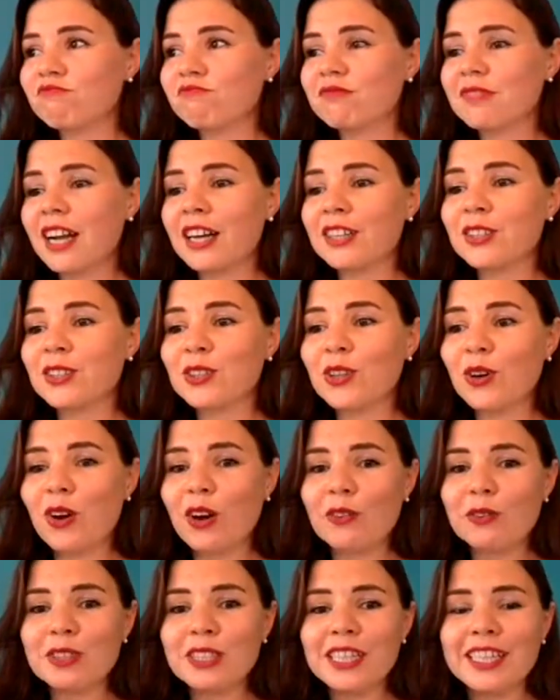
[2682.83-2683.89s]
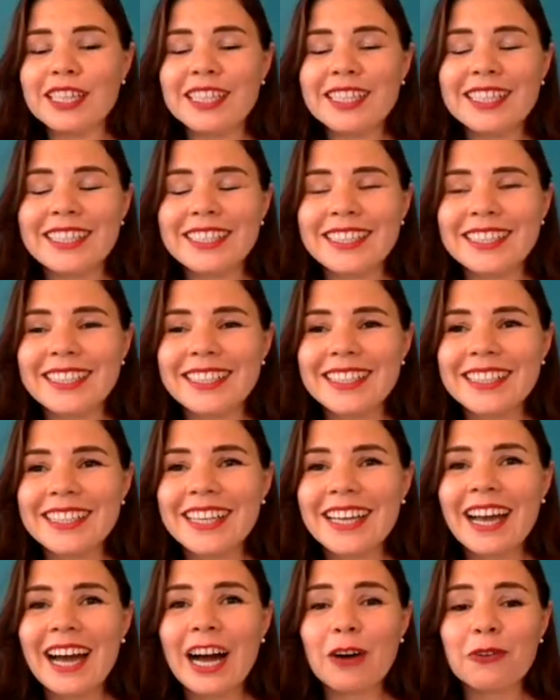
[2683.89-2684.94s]
I don't know, I will
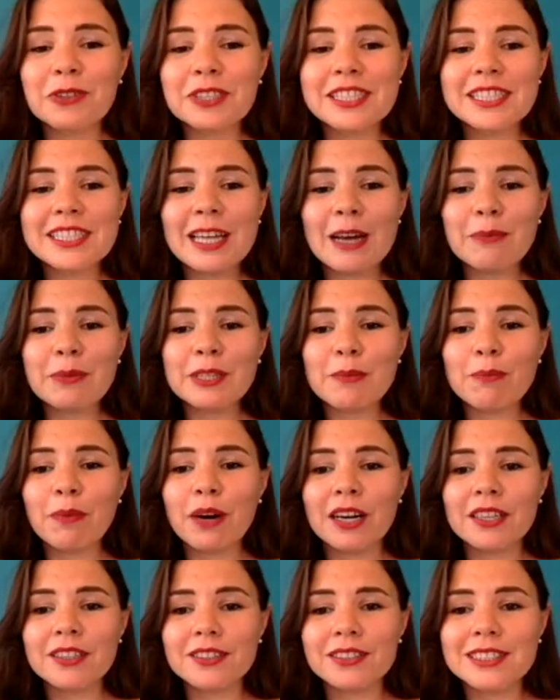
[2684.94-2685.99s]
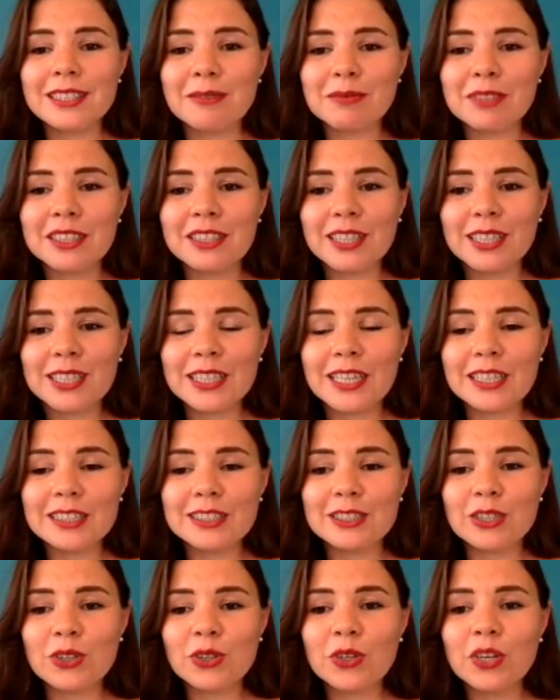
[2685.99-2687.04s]
I will step in a puddle or something like that.
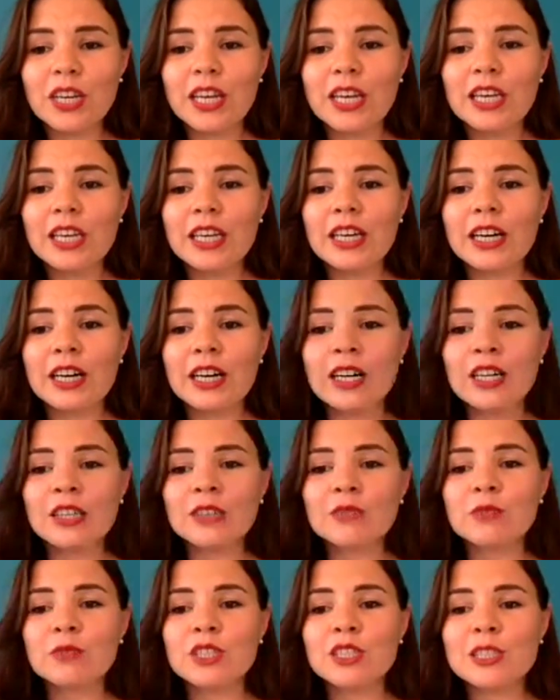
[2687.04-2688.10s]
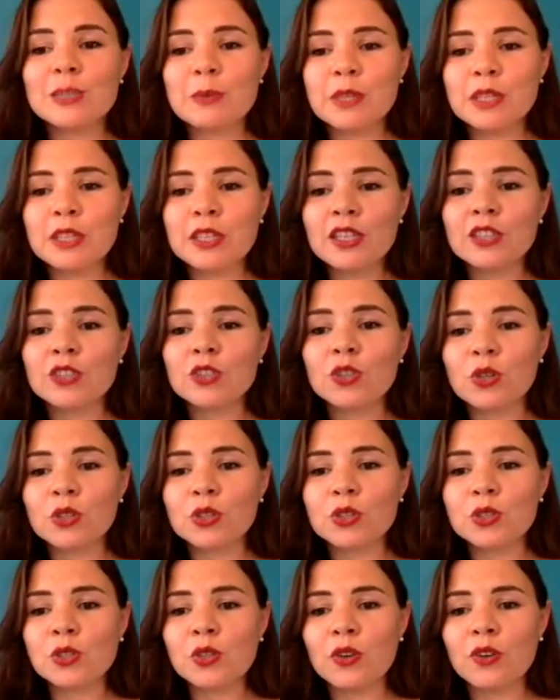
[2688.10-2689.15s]
So talk
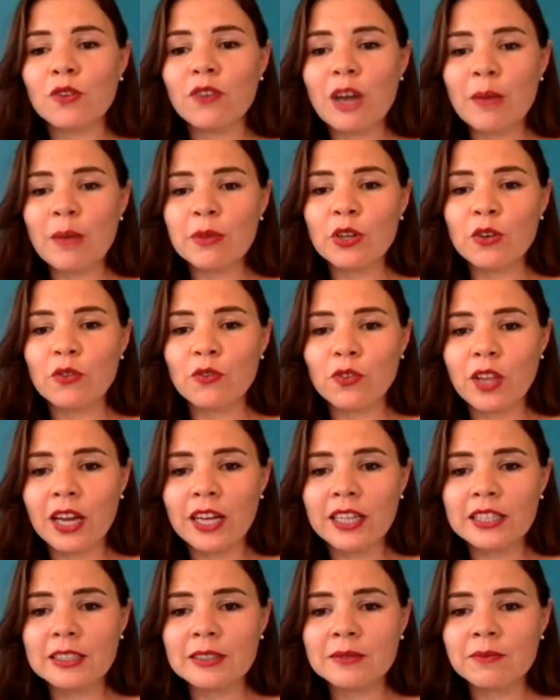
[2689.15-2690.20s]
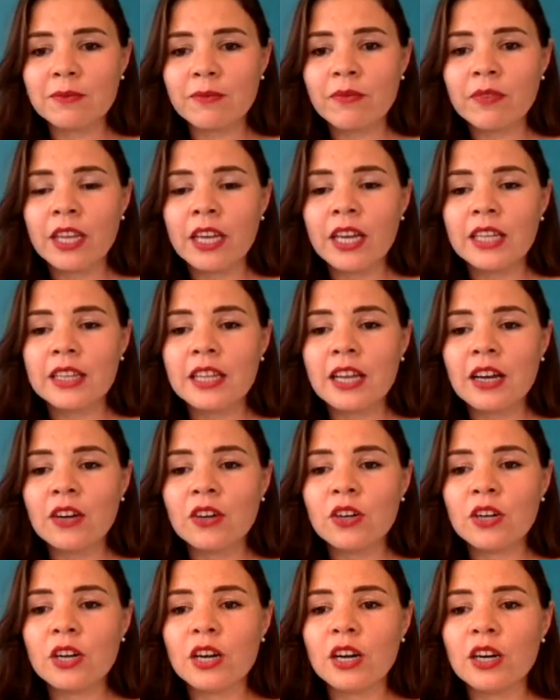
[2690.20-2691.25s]
to your family of light. Now,